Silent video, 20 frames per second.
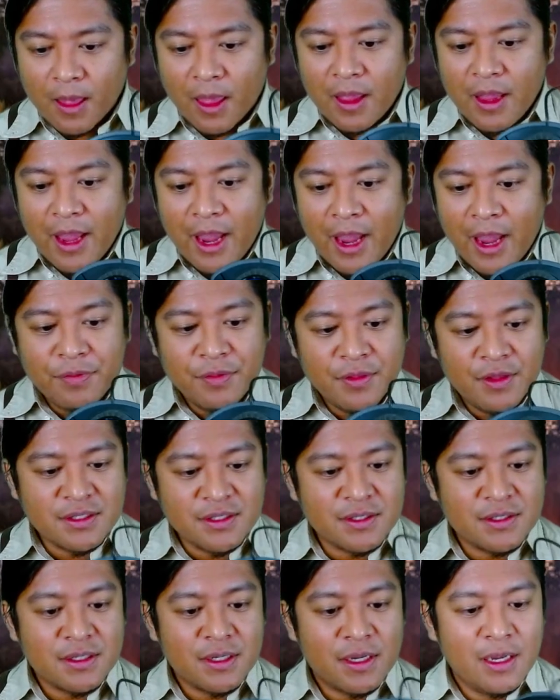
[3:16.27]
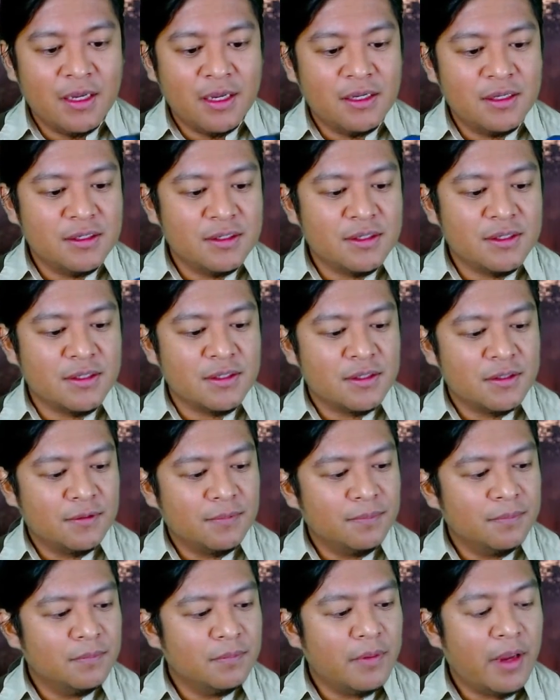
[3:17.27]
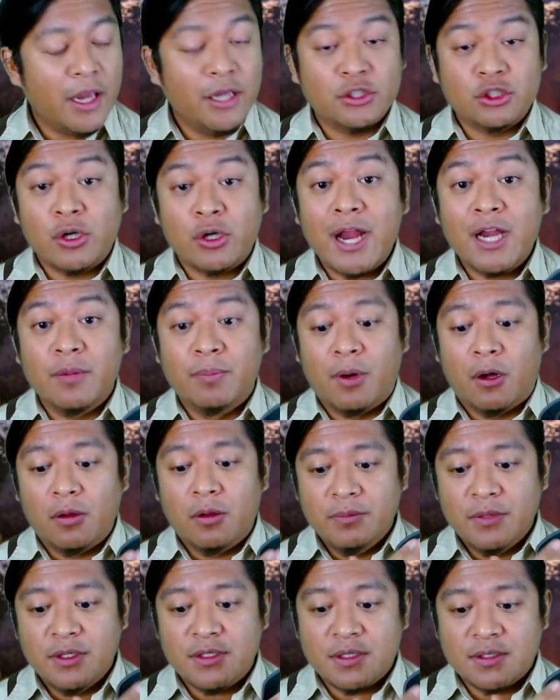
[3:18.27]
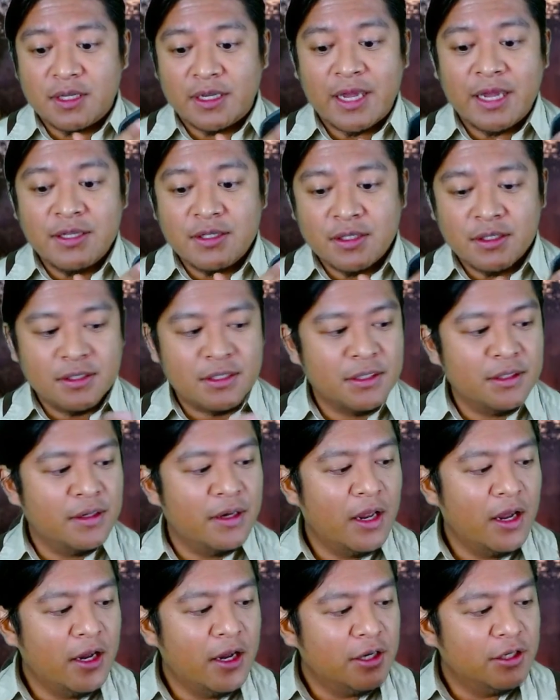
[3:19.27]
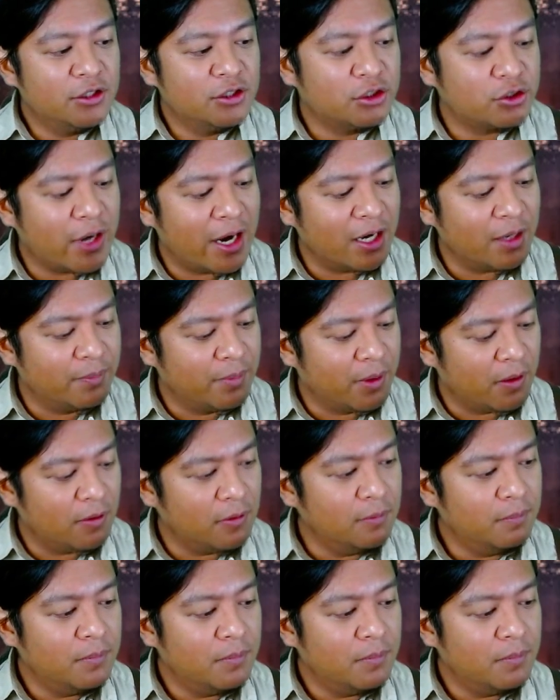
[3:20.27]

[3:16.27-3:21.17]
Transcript: this is a trackball. This is a Kensington trackball.